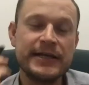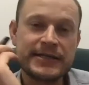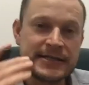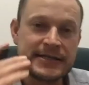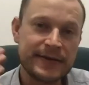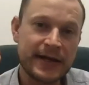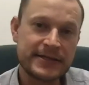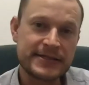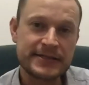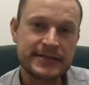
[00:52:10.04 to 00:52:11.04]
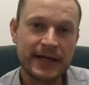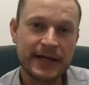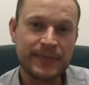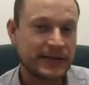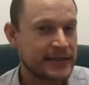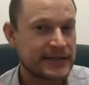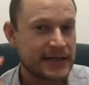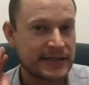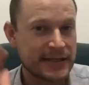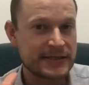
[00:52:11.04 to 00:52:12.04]
it's a, it's. Um, I didn't touch on
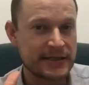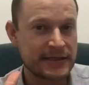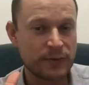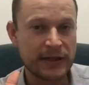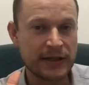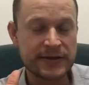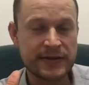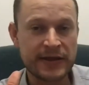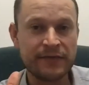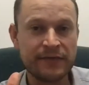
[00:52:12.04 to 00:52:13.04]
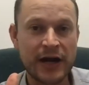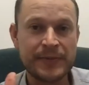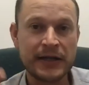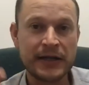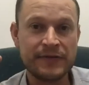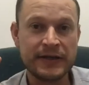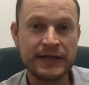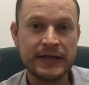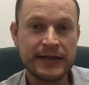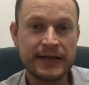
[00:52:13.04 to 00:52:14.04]
this at all, and so in the environment I live in,
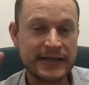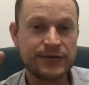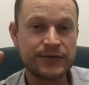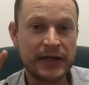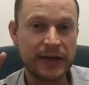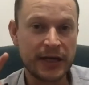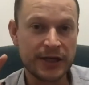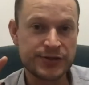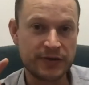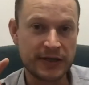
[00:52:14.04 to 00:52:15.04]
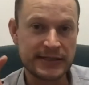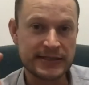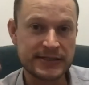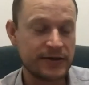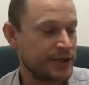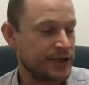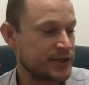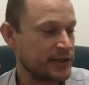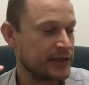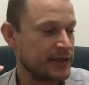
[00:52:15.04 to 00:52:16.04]
that's a really big issue, right? And so
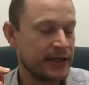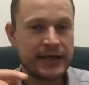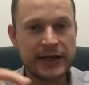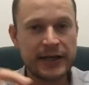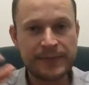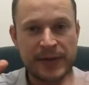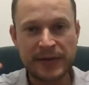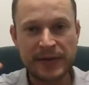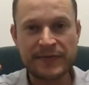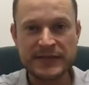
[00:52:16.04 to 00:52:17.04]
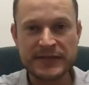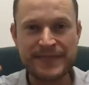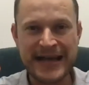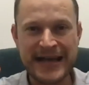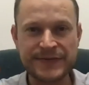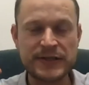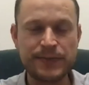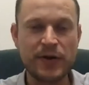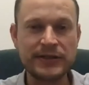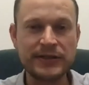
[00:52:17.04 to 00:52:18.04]
initially, you know, people have these massive
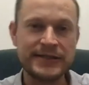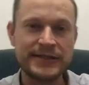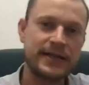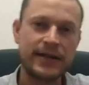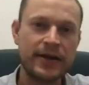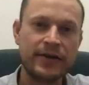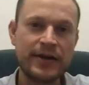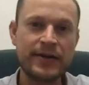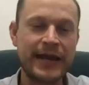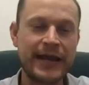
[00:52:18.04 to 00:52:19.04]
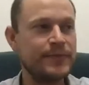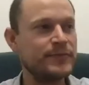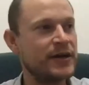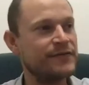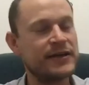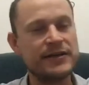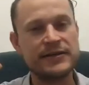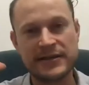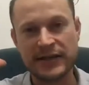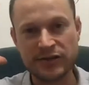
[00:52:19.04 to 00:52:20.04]
spotlights, and they're going around the game drive vehicles, and they,
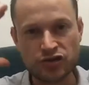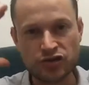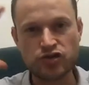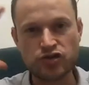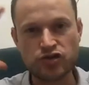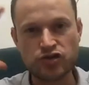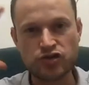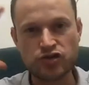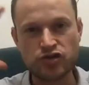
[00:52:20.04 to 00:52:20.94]
zoom, you know,